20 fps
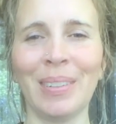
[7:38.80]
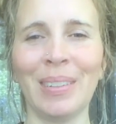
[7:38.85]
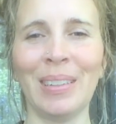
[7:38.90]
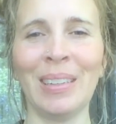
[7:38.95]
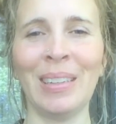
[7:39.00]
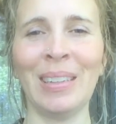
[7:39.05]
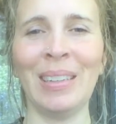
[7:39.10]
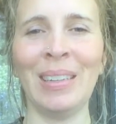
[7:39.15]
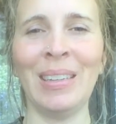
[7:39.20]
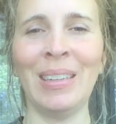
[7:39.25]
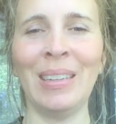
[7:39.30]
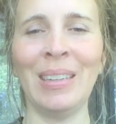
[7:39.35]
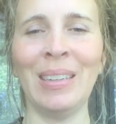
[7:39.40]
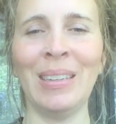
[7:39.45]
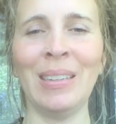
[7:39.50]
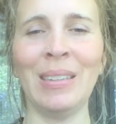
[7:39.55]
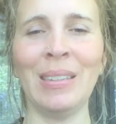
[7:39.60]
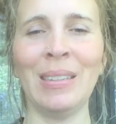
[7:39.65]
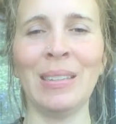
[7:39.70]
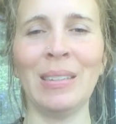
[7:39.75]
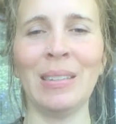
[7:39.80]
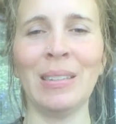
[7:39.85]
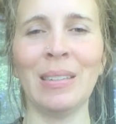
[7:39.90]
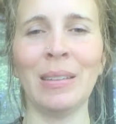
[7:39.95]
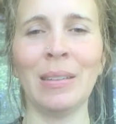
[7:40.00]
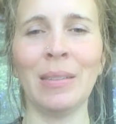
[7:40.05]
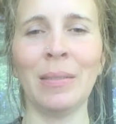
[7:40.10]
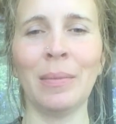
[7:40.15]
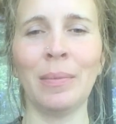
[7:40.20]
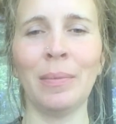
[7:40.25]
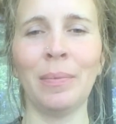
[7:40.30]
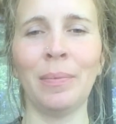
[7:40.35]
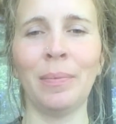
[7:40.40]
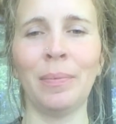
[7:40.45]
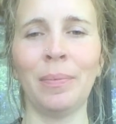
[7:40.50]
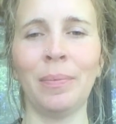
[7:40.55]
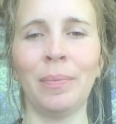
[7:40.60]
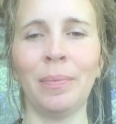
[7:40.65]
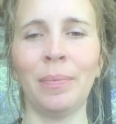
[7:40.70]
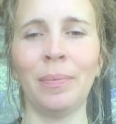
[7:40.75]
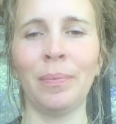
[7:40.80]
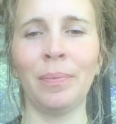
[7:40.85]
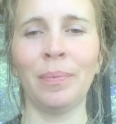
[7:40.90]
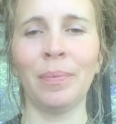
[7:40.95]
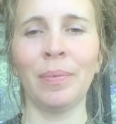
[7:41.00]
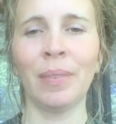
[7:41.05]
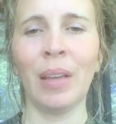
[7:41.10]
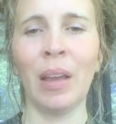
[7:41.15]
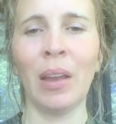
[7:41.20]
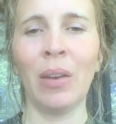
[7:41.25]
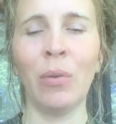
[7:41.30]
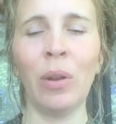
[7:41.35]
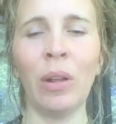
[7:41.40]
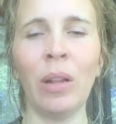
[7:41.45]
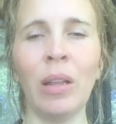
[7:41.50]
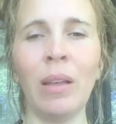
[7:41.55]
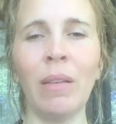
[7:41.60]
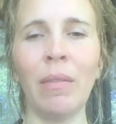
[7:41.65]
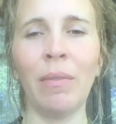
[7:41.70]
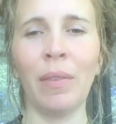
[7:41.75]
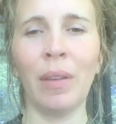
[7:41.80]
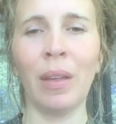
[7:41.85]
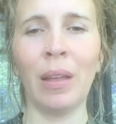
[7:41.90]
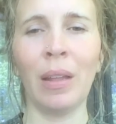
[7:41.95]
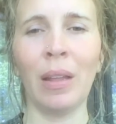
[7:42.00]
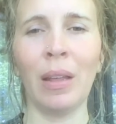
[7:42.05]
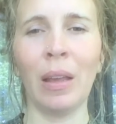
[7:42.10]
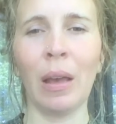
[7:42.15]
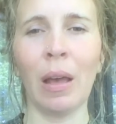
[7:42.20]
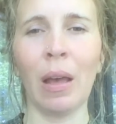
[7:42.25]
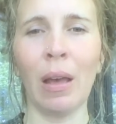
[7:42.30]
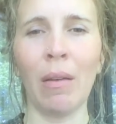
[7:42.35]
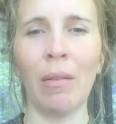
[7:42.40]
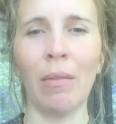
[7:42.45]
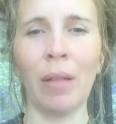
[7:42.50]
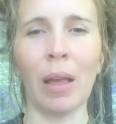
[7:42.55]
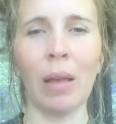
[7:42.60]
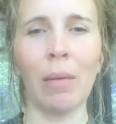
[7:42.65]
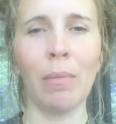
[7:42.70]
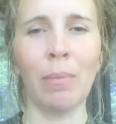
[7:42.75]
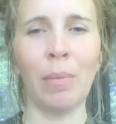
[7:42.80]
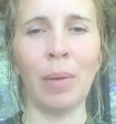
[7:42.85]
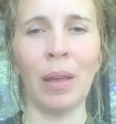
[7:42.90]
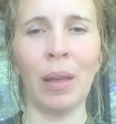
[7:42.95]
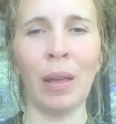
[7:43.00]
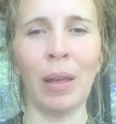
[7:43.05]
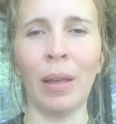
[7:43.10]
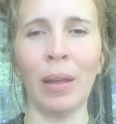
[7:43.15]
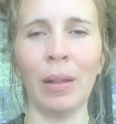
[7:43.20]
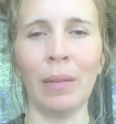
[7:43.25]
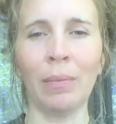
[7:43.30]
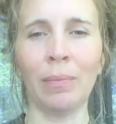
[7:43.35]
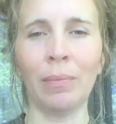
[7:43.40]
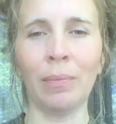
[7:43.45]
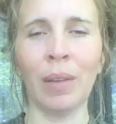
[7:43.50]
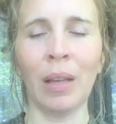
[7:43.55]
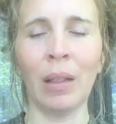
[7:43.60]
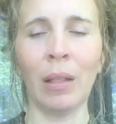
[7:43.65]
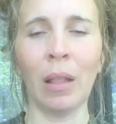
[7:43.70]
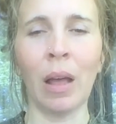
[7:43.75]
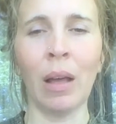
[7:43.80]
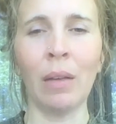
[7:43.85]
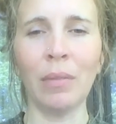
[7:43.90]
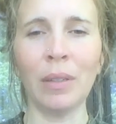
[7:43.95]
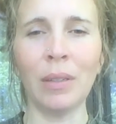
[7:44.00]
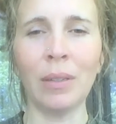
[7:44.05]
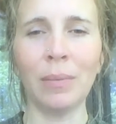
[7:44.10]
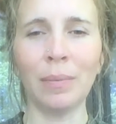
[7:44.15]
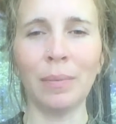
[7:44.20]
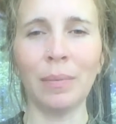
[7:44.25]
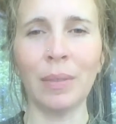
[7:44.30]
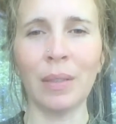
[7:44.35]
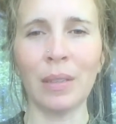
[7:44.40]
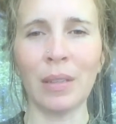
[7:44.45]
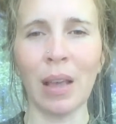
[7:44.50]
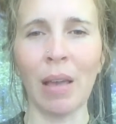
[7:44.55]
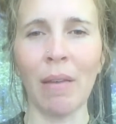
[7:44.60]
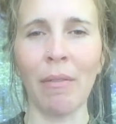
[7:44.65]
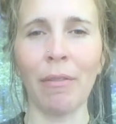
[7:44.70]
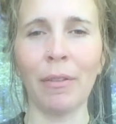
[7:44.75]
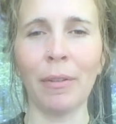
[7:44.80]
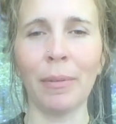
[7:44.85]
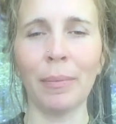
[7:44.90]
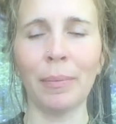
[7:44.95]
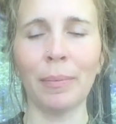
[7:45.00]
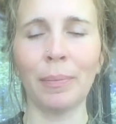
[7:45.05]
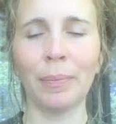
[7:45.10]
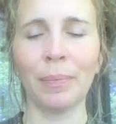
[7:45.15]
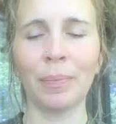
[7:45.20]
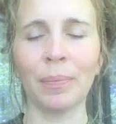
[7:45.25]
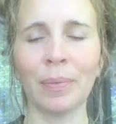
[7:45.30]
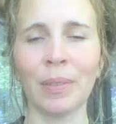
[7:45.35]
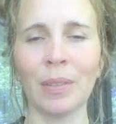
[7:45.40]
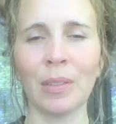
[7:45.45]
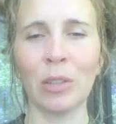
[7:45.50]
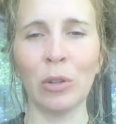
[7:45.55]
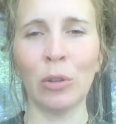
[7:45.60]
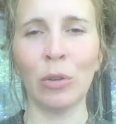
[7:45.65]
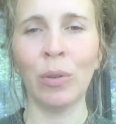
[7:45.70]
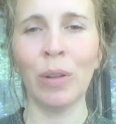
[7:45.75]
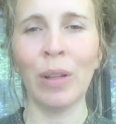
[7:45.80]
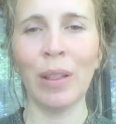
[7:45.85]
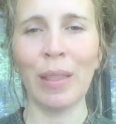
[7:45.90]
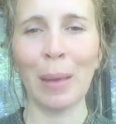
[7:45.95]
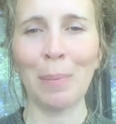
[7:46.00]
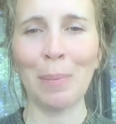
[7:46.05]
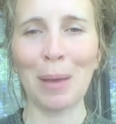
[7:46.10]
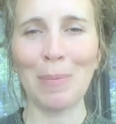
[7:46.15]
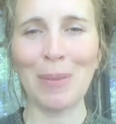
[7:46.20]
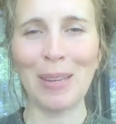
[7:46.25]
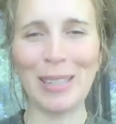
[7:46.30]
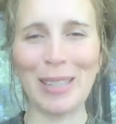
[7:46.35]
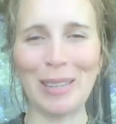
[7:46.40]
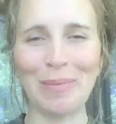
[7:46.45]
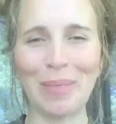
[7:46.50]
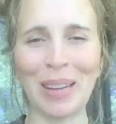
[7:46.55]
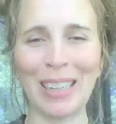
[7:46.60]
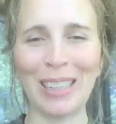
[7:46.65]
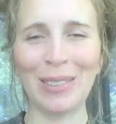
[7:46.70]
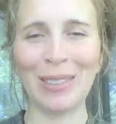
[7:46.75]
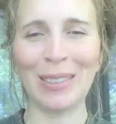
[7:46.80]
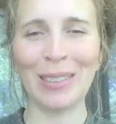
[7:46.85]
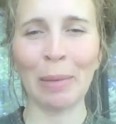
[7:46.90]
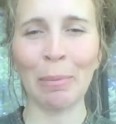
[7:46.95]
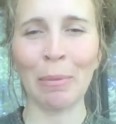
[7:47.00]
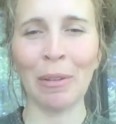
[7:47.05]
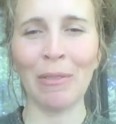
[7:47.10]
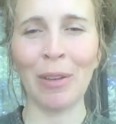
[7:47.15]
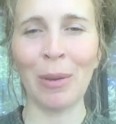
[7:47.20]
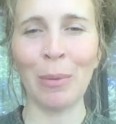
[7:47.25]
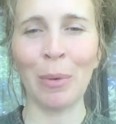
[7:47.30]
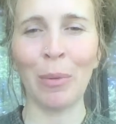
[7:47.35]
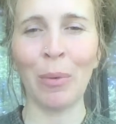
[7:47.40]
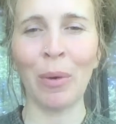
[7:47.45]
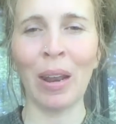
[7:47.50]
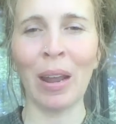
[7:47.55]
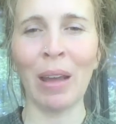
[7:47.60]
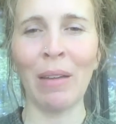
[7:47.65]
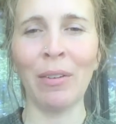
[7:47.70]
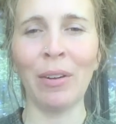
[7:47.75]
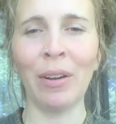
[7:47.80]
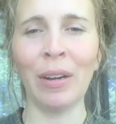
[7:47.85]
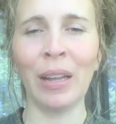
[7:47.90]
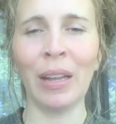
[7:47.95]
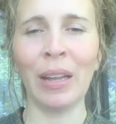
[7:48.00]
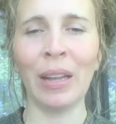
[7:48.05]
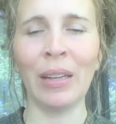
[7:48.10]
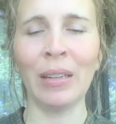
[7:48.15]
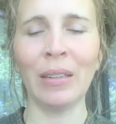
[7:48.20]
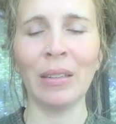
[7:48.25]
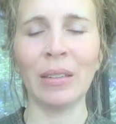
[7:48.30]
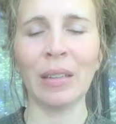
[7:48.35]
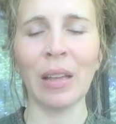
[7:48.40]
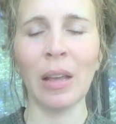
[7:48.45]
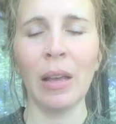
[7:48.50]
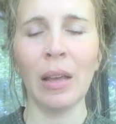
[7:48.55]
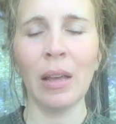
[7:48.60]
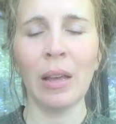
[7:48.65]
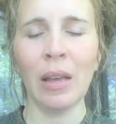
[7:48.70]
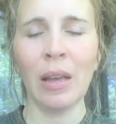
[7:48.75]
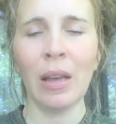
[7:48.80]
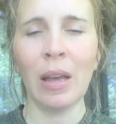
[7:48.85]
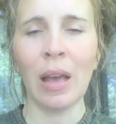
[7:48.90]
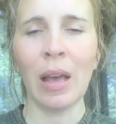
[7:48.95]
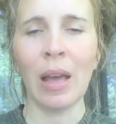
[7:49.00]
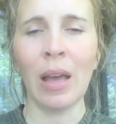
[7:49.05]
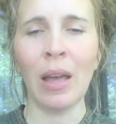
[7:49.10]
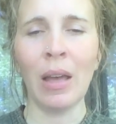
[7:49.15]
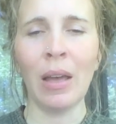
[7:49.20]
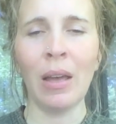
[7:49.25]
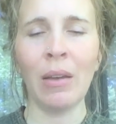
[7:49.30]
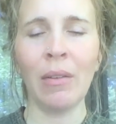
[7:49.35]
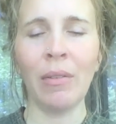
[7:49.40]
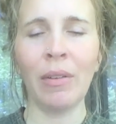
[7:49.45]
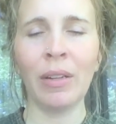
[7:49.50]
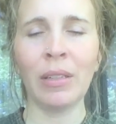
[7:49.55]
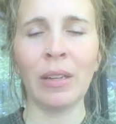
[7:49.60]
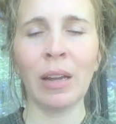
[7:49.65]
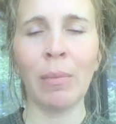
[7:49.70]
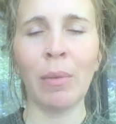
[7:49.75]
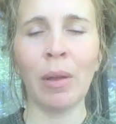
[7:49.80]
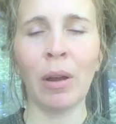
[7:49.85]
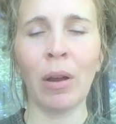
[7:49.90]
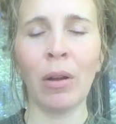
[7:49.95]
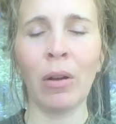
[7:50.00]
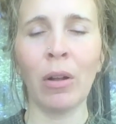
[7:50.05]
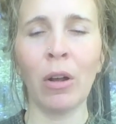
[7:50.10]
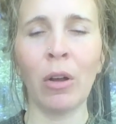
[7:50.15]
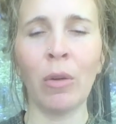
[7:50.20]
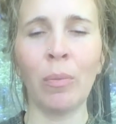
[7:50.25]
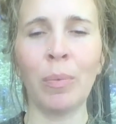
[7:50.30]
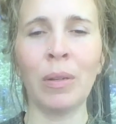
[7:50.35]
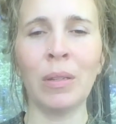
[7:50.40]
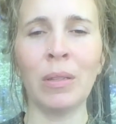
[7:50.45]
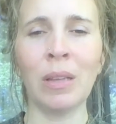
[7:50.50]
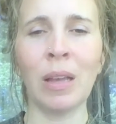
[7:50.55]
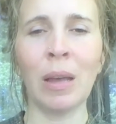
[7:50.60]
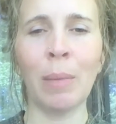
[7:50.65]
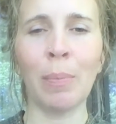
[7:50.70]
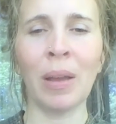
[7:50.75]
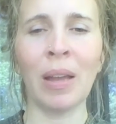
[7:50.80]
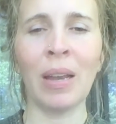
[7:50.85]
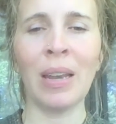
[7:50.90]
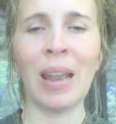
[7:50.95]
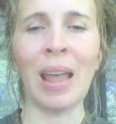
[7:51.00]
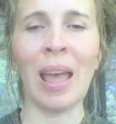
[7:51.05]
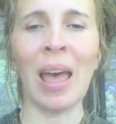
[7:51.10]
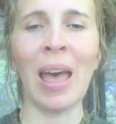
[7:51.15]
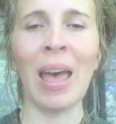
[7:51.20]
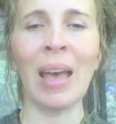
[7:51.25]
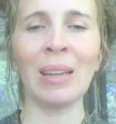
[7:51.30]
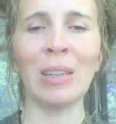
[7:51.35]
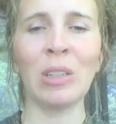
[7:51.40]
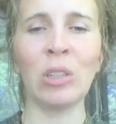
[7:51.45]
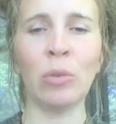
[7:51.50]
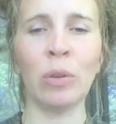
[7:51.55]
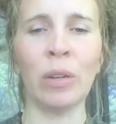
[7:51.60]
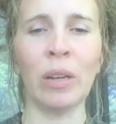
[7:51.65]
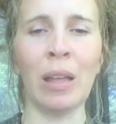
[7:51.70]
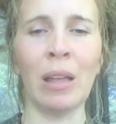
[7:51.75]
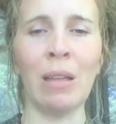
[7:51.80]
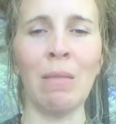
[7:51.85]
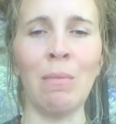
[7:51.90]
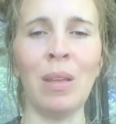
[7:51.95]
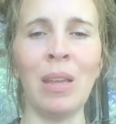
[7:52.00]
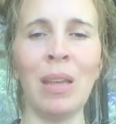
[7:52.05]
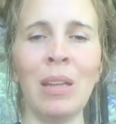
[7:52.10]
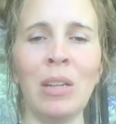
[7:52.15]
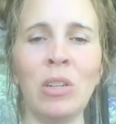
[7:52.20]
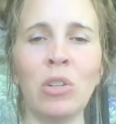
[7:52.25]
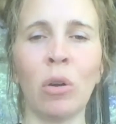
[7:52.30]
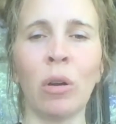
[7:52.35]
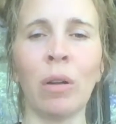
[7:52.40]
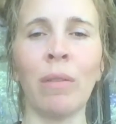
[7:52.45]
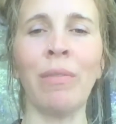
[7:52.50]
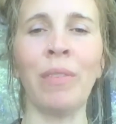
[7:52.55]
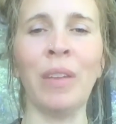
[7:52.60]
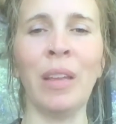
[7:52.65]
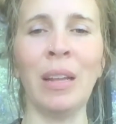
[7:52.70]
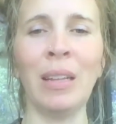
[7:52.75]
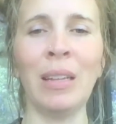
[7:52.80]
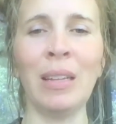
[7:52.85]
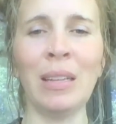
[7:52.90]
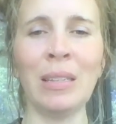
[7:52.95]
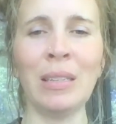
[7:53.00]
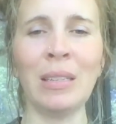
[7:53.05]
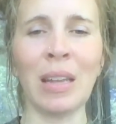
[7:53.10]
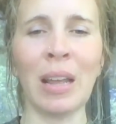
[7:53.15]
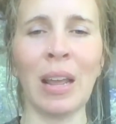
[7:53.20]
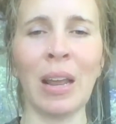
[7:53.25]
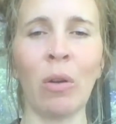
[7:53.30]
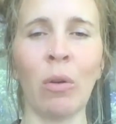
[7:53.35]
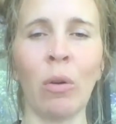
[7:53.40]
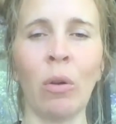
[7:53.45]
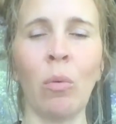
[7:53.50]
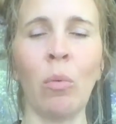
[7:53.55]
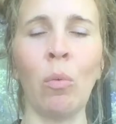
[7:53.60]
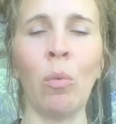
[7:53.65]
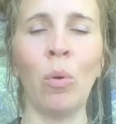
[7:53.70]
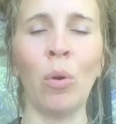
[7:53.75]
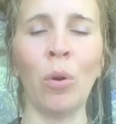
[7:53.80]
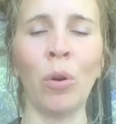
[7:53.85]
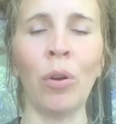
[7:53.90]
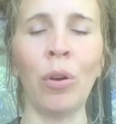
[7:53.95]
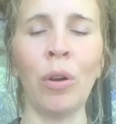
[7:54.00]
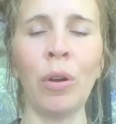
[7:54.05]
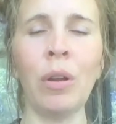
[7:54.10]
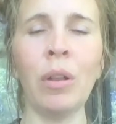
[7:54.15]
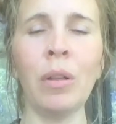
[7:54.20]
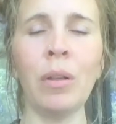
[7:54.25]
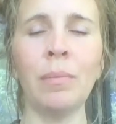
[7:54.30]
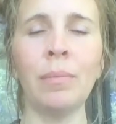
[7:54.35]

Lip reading: ease, and really a feeling of like being loved and safe. So that might be too much for some of you, but whatever it is, every time the heart opens up, connect to an image or a feeling state or a word